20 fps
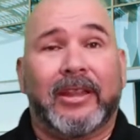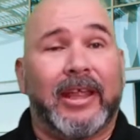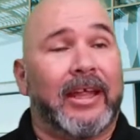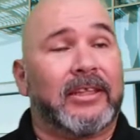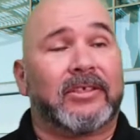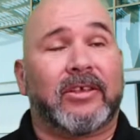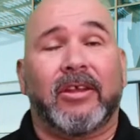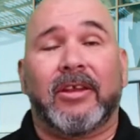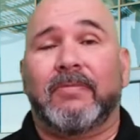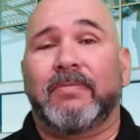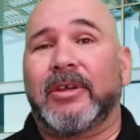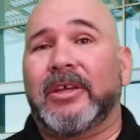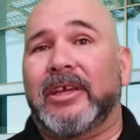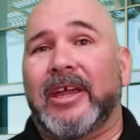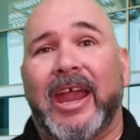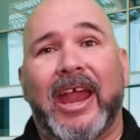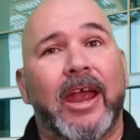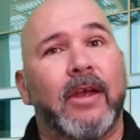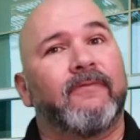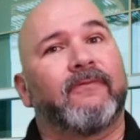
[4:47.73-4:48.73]
That's going to
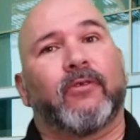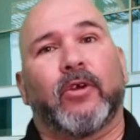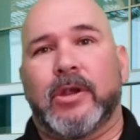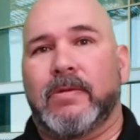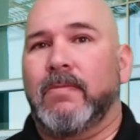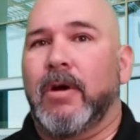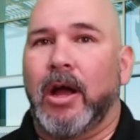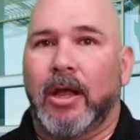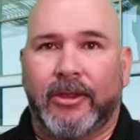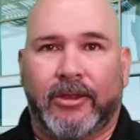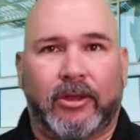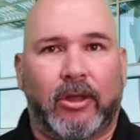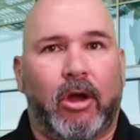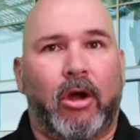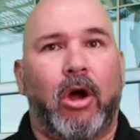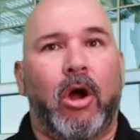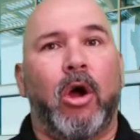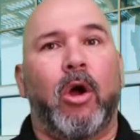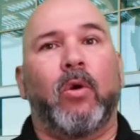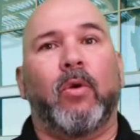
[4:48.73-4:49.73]
be every month.
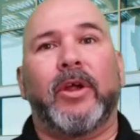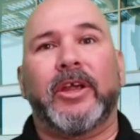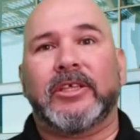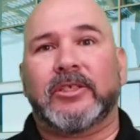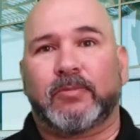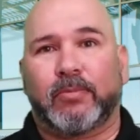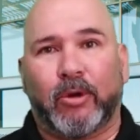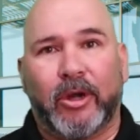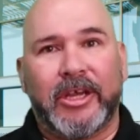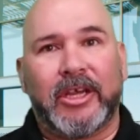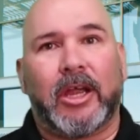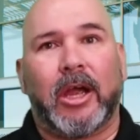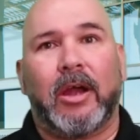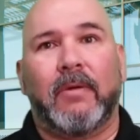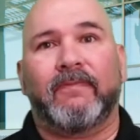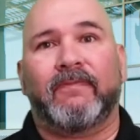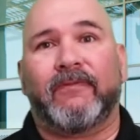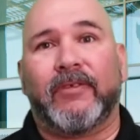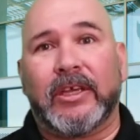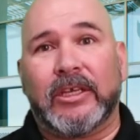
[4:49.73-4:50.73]
Always bring
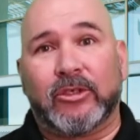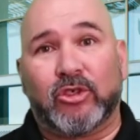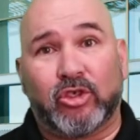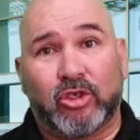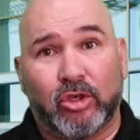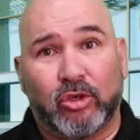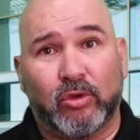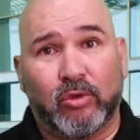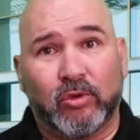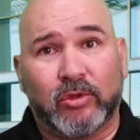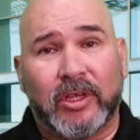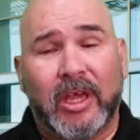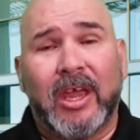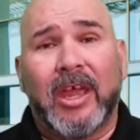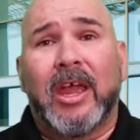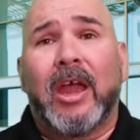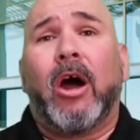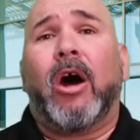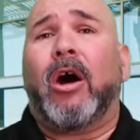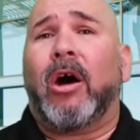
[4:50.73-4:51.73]
comfy shoes.
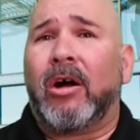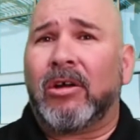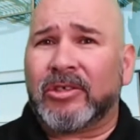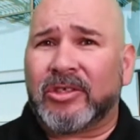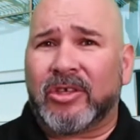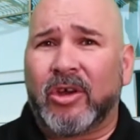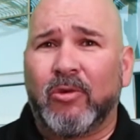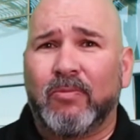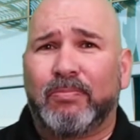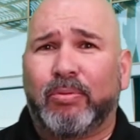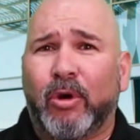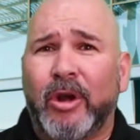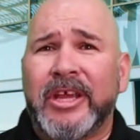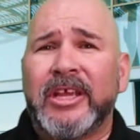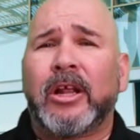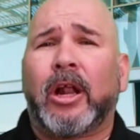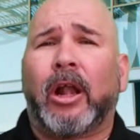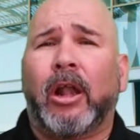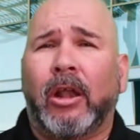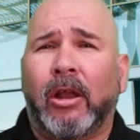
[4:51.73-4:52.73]
Also,
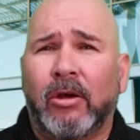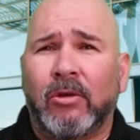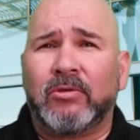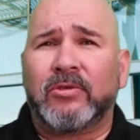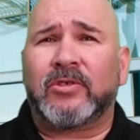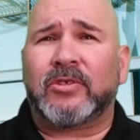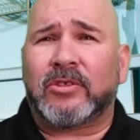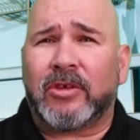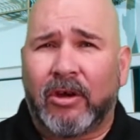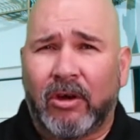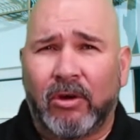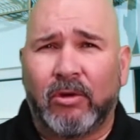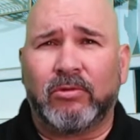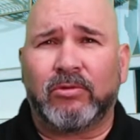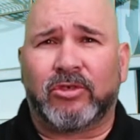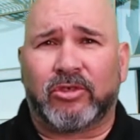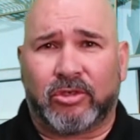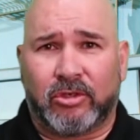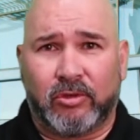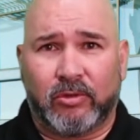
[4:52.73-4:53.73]
bring
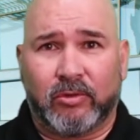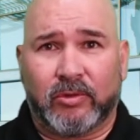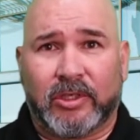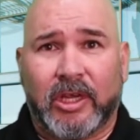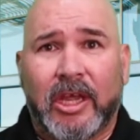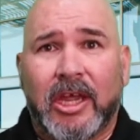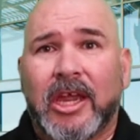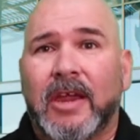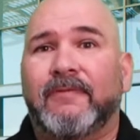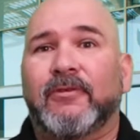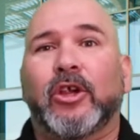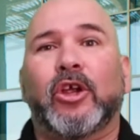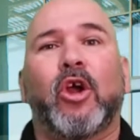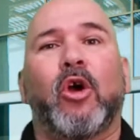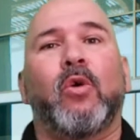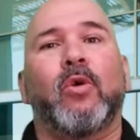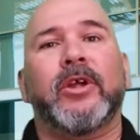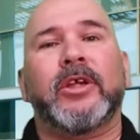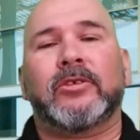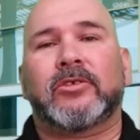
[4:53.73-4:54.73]
closed-toed shoes. If you're
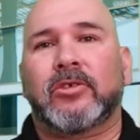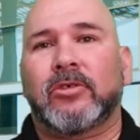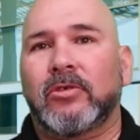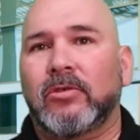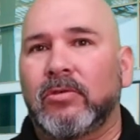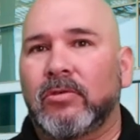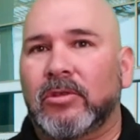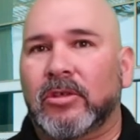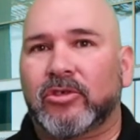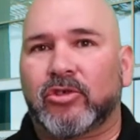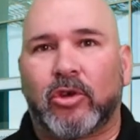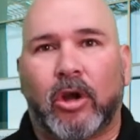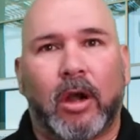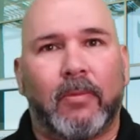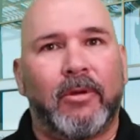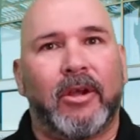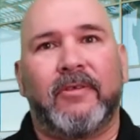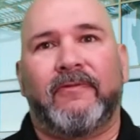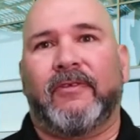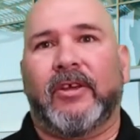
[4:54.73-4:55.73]
going to the
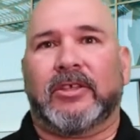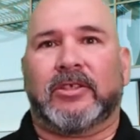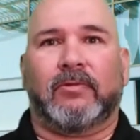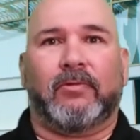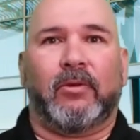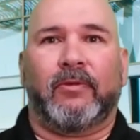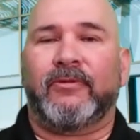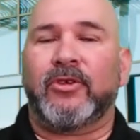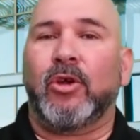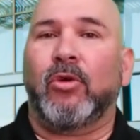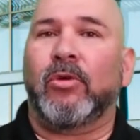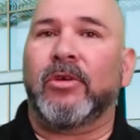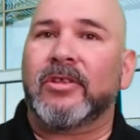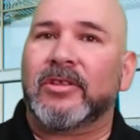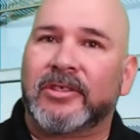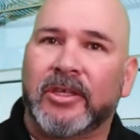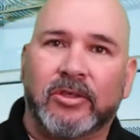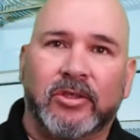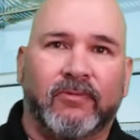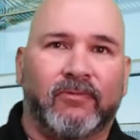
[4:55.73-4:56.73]
Strawberry Festival, if you're going
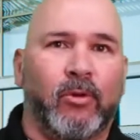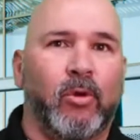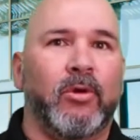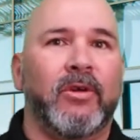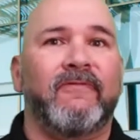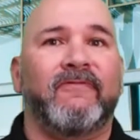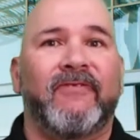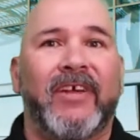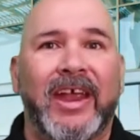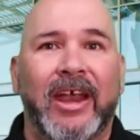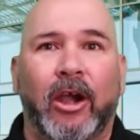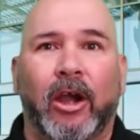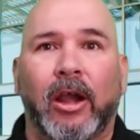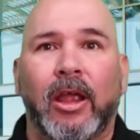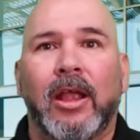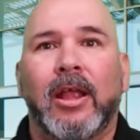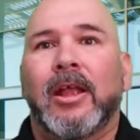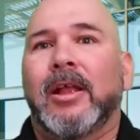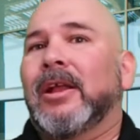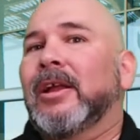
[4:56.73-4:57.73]
to the Central Florida
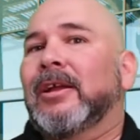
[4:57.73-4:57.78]
Fair,